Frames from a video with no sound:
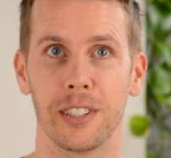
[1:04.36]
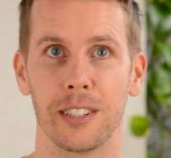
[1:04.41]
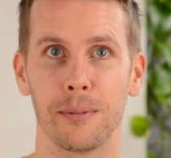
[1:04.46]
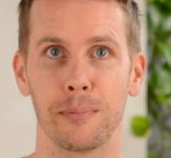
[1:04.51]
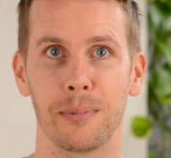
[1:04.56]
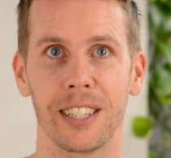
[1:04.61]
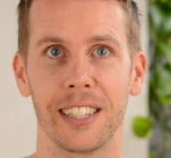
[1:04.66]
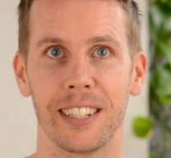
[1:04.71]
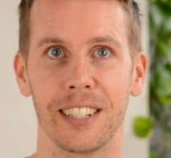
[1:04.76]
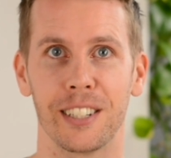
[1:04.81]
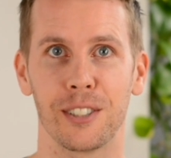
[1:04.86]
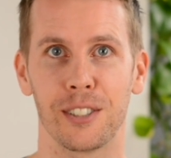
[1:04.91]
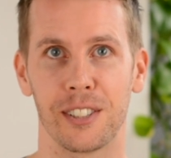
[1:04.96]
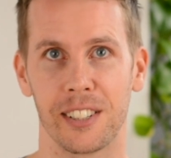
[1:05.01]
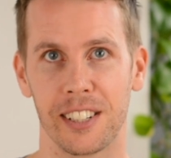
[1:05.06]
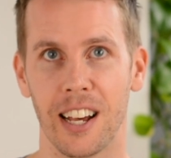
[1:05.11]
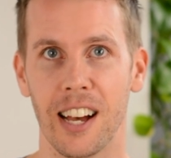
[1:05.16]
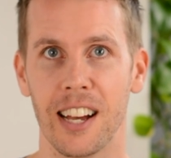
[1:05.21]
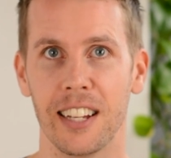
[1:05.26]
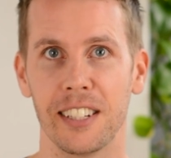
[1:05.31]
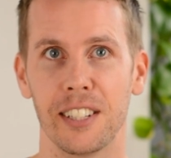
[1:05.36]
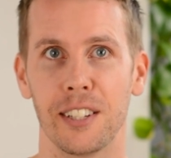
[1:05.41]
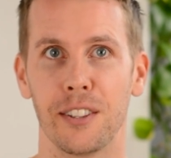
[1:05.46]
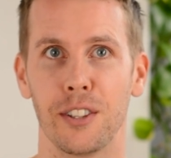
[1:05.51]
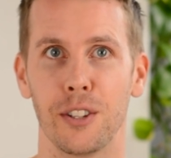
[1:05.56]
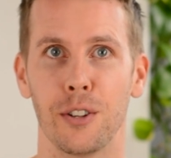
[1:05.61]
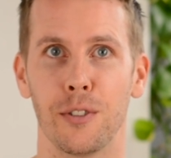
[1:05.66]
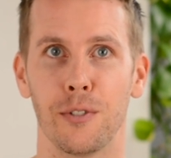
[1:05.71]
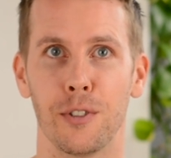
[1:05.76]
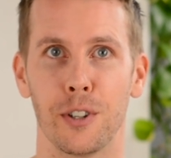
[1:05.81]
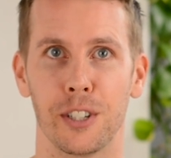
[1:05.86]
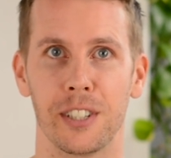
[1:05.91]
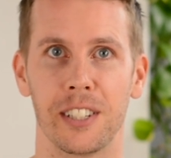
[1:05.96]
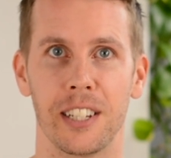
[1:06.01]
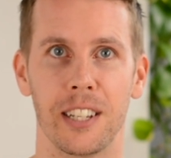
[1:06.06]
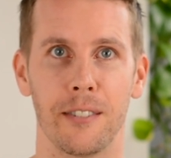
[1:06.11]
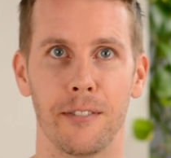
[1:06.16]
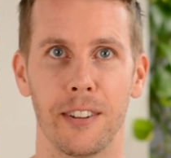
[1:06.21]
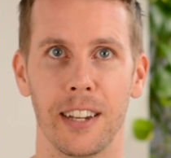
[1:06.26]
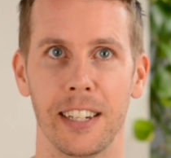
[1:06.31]
in political science at the
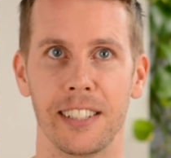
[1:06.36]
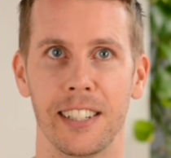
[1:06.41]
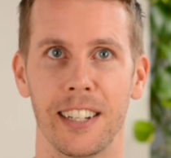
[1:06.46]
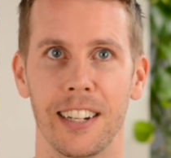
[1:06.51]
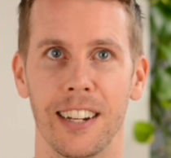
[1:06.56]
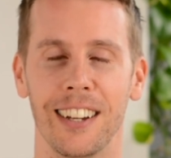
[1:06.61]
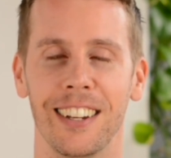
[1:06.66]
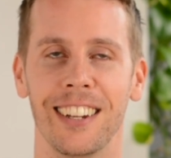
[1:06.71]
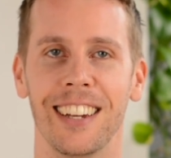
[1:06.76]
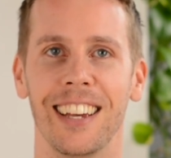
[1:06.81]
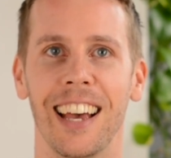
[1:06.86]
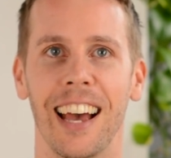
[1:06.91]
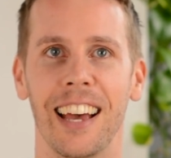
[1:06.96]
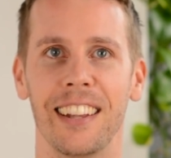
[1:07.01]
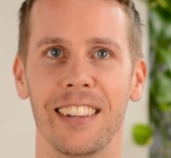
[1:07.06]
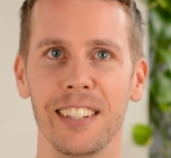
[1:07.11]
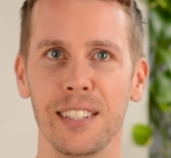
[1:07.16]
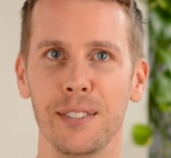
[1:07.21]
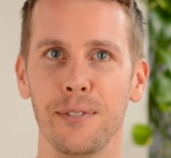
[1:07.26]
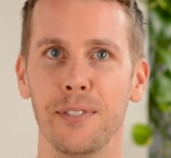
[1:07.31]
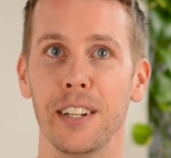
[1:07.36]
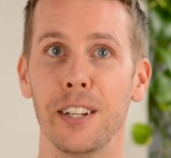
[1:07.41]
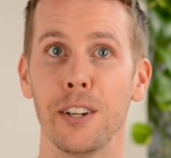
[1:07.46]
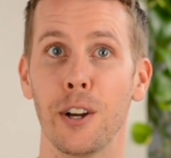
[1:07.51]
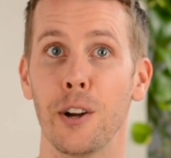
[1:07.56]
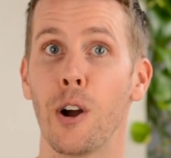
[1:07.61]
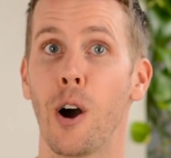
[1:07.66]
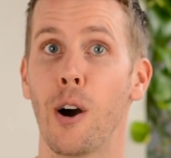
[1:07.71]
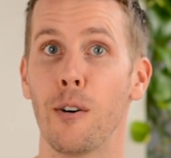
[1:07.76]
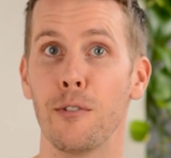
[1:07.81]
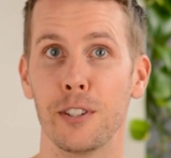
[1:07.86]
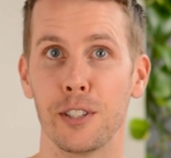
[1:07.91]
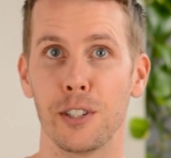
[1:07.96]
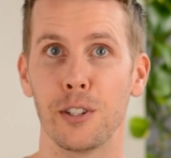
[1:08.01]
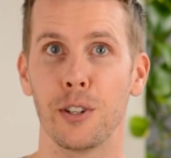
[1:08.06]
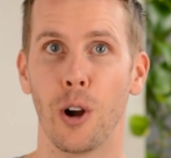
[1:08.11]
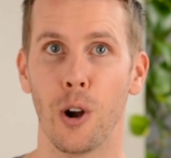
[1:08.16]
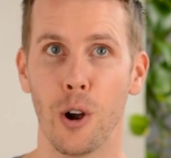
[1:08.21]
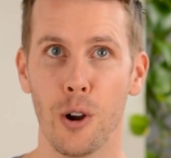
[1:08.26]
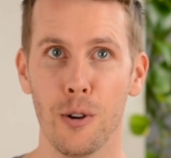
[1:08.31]
University of Exeter, and this video offers
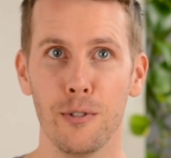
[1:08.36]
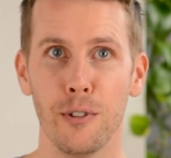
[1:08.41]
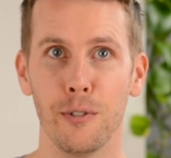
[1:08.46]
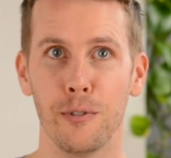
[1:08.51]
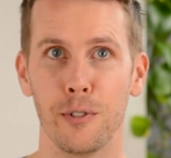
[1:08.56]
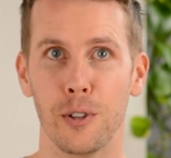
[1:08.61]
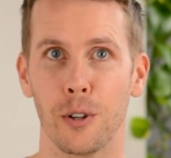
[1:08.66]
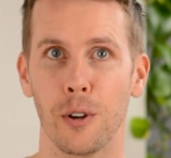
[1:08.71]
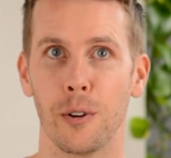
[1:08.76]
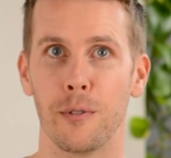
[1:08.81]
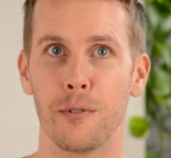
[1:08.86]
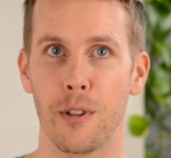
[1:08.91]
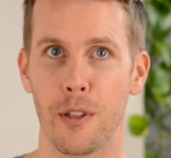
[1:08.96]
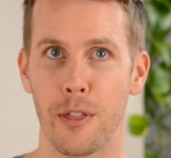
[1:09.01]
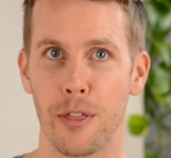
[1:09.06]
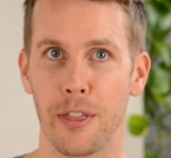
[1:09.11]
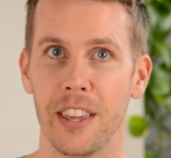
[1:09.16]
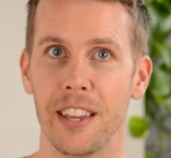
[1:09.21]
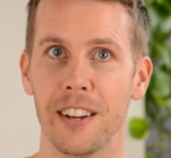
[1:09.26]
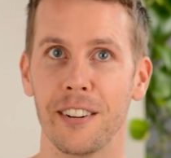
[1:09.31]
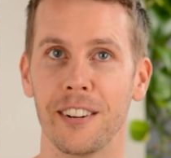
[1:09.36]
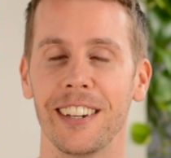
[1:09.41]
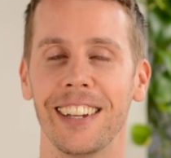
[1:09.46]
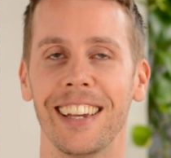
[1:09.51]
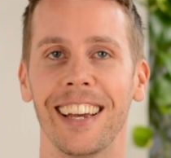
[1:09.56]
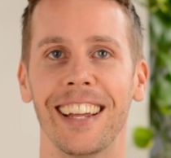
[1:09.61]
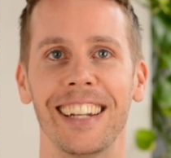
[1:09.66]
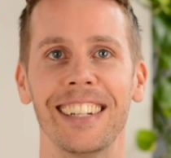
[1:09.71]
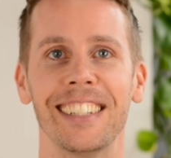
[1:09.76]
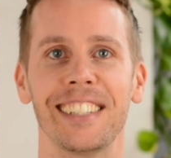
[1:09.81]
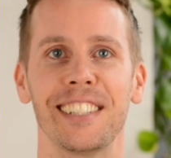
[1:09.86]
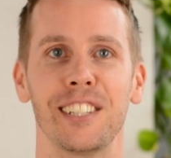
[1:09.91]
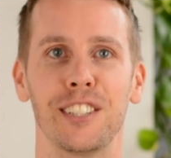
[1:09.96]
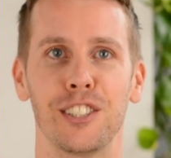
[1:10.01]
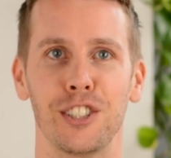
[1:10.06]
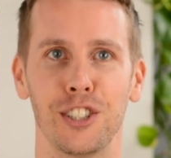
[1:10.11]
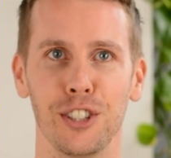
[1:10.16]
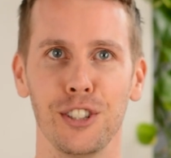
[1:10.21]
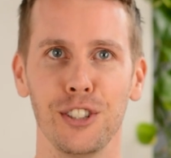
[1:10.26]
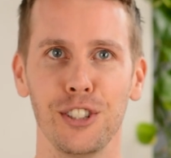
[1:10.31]
an overview of the theory and
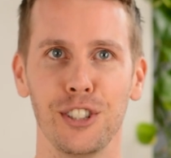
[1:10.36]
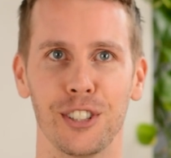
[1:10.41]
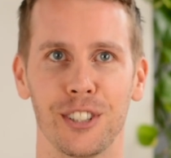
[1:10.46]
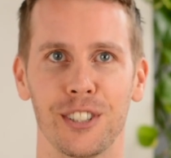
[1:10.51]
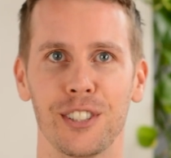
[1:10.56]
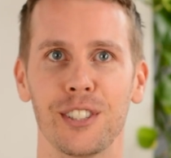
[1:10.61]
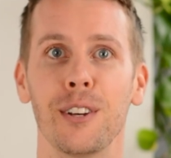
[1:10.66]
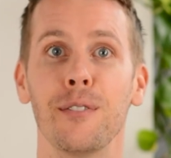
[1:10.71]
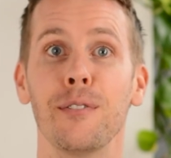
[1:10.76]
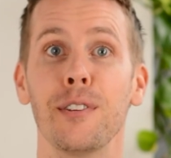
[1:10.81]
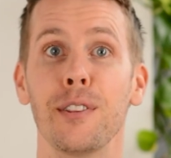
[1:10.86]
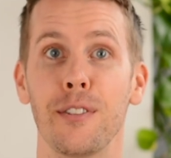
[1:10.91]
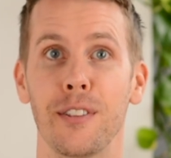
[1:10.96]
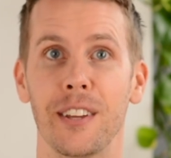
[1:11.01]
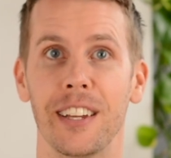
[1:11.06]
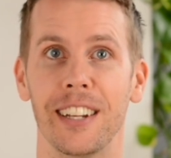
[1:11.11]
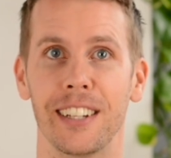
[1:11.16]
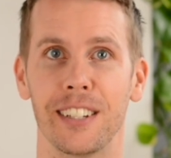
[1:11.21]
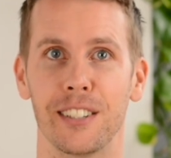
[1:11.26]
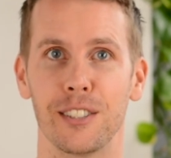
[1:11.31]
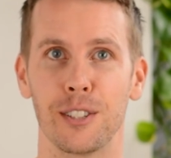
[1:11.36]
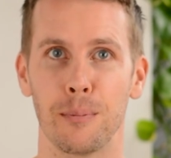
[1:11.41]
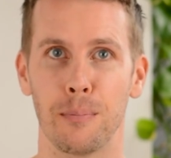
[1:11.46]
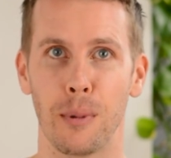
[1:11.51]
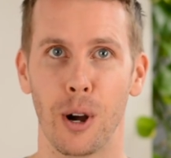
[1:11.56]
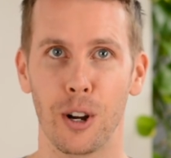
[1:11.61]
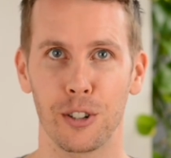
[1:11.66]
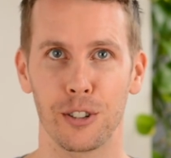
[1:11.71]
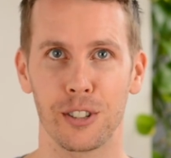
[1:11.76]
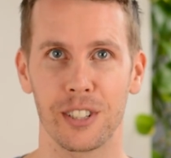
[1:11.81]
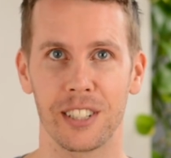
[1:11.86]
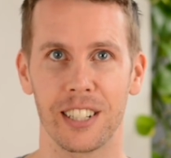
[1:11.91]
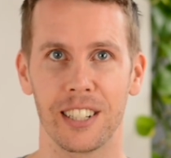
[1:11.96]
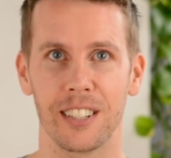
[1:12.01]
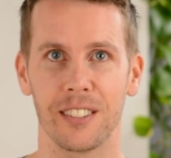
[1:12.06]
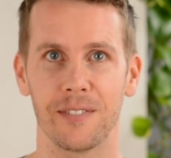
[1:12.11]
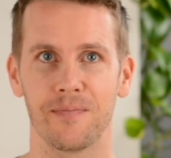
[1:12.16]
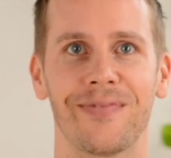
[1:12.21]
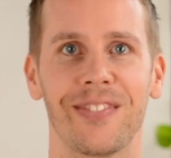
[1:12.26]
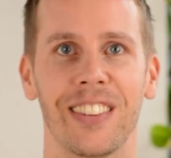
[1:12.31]
institutions of Athenian
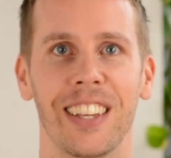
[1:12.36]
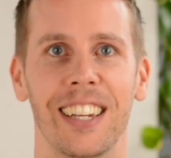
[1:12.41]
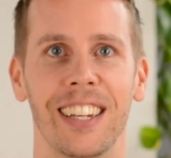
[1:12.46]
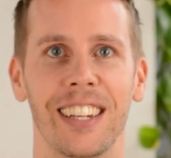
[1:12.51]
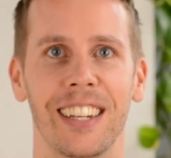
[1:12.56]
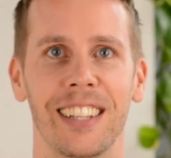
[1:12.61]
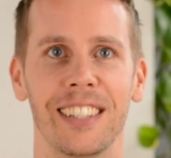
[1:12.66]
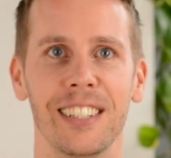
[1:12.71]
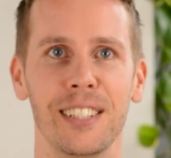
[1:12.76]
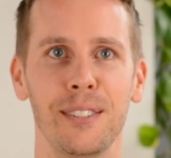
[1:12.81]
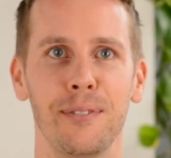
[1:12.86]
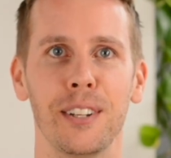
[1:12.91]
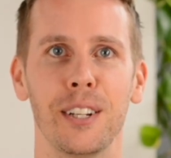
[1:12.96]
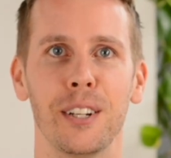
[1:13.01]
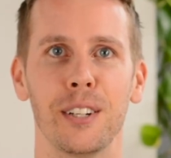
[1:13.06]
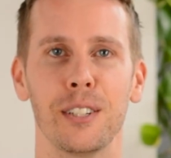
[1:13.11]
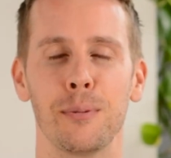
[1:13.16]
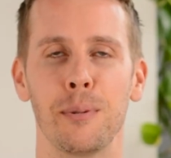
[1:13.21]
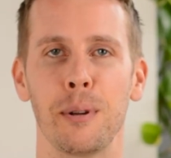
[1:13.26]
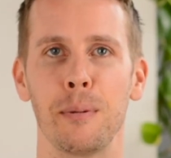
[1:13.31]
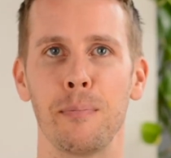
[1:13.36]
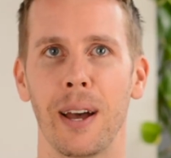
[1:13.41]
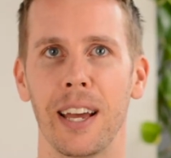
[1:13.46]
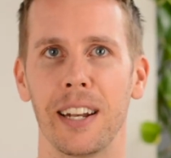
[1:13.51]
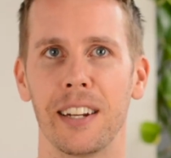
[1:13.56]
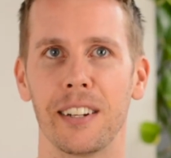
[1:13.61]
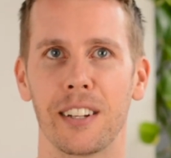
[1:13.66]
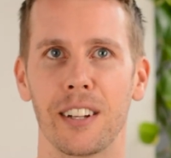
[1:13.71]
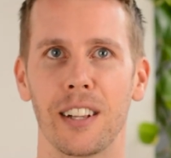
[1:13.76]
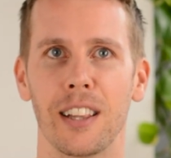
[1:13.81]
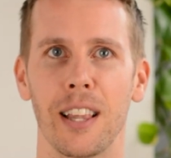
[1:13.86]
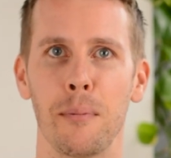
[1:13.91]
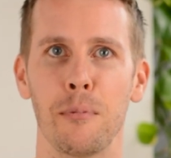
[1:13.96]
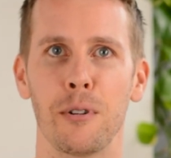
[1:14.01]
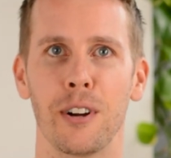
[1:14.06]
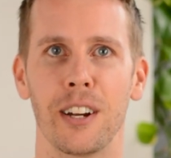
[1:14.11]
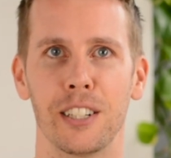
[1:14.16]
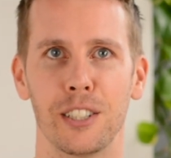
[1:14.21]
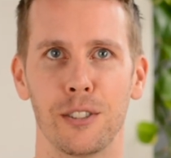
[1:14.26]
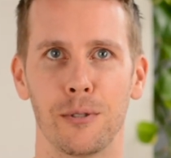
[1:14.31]
democracy. This video has been made in
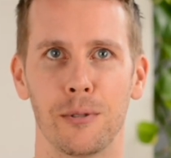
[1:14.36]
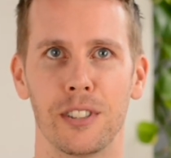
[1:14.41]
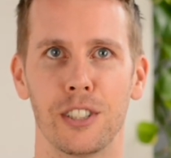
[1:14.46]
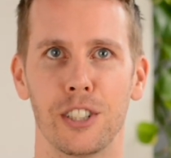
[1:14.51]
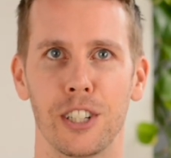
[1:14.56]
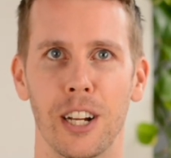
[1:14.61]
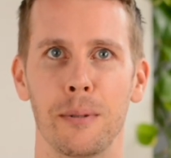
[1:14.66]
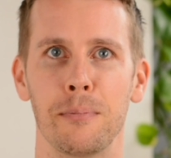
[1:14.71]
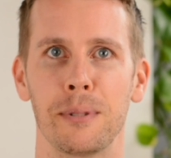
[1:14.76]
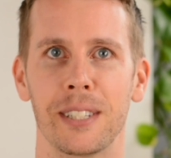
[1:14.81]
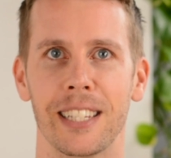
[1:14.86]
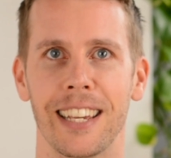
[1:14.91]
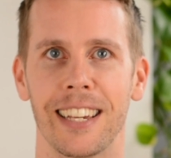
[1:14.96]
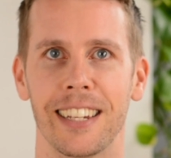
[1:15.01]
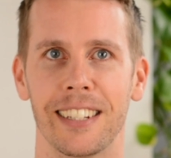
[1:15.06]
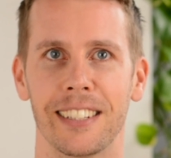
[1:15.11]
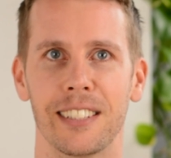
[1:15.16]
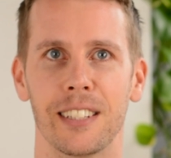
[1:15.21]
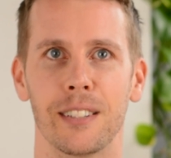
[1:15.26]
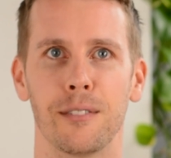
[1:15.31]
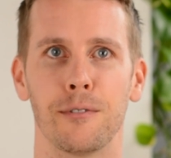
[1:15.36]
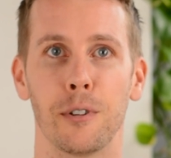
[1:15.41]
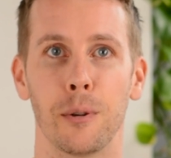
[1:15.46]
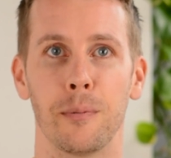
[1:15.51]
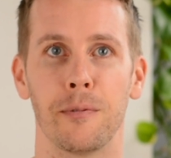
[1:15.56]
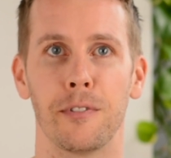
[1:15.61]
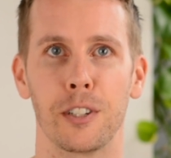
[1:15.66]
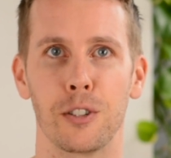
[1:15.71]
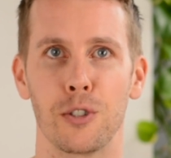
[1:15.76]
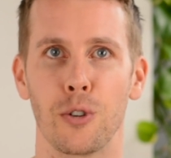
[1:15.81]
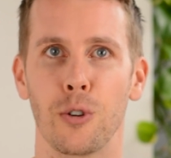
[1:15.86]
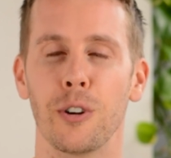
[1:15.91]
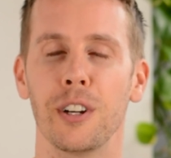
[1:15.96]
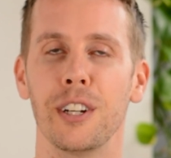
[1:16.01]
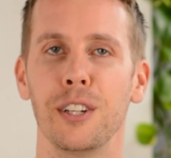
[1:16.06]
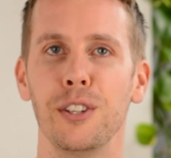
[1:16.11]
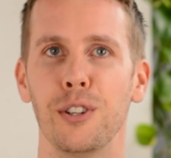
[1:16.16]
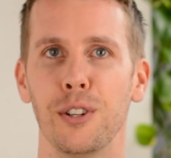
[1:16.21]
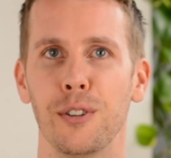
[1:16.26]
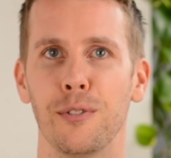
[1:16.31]
collaboration with James Kerstead from
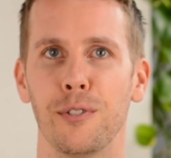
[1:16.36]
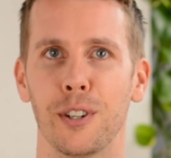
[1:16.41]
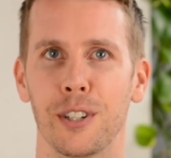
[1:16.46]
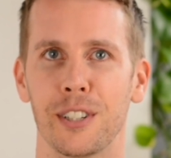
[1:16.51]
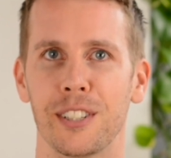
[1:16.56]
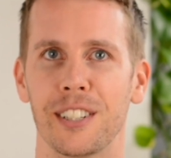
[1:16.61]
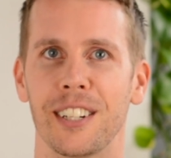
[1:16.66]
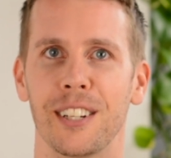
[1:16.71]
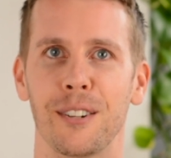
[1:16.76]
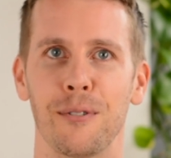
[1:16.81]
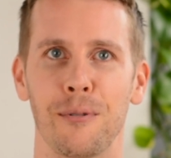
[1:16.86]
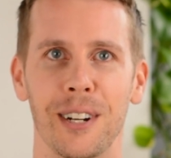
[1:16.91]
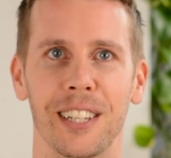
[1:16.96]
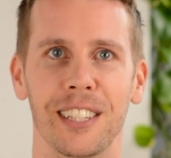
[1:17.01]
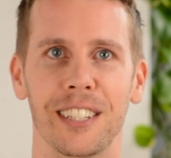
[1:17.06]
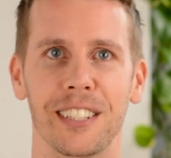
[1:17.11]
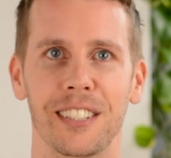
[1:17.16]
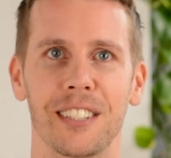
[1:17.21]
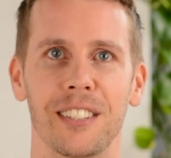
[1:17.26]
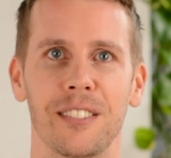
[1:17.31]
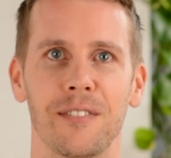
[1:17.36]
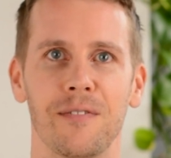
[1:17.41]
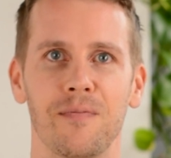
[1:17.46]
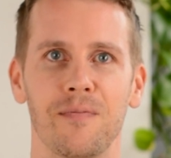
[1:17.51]
Victoria University, Wellington.